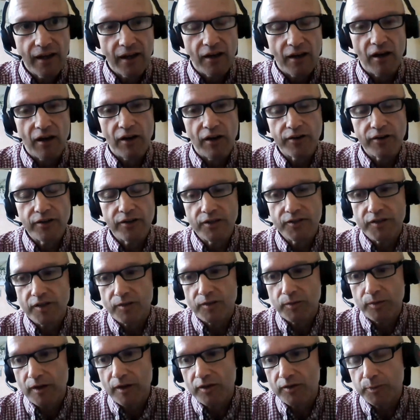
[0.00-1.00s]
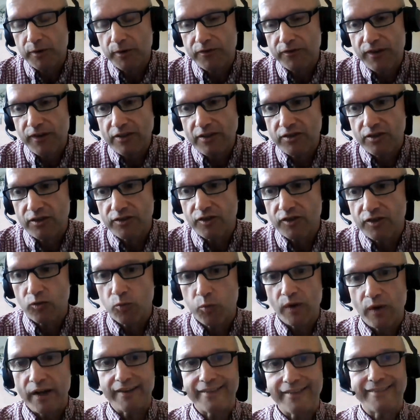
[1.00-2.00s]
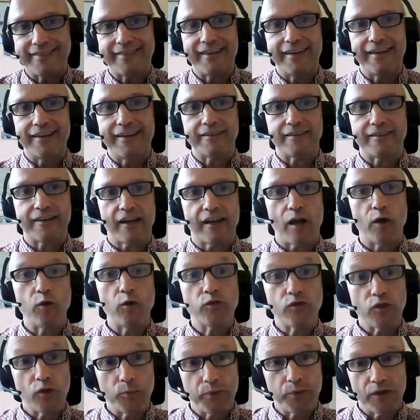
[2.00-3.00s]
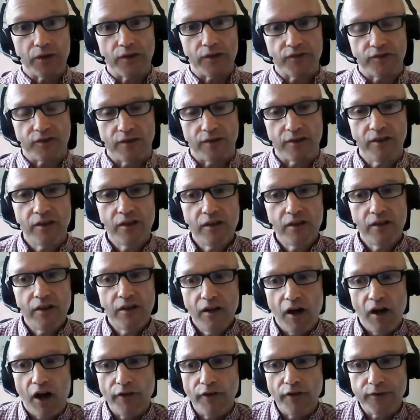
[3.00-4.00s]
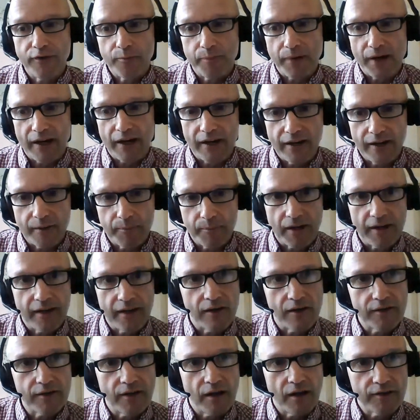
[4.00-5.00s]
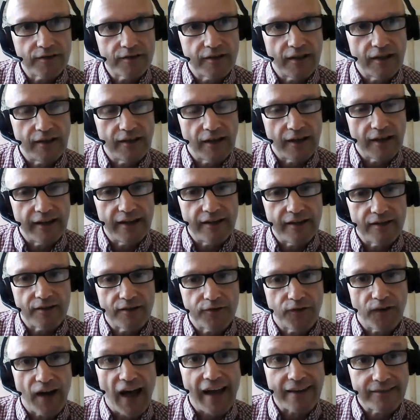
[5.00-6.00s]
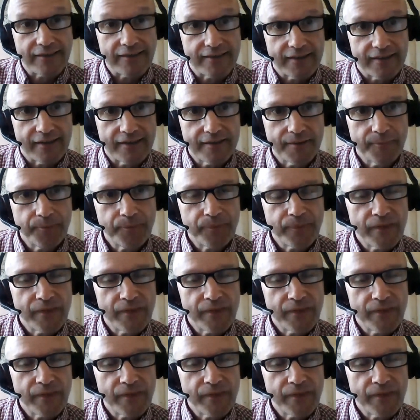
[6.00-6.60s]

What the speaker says: on us as professionals, as we're seen as a go-to person often by our senior leaders for answers.